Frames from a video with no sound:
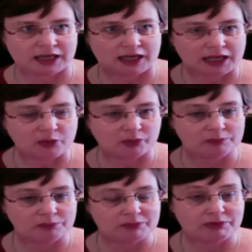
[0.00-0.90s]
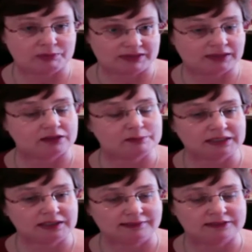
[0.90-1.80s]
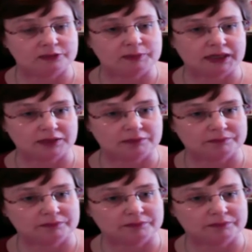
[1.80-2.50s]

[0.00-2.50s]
It will be when we tell them it needs to be.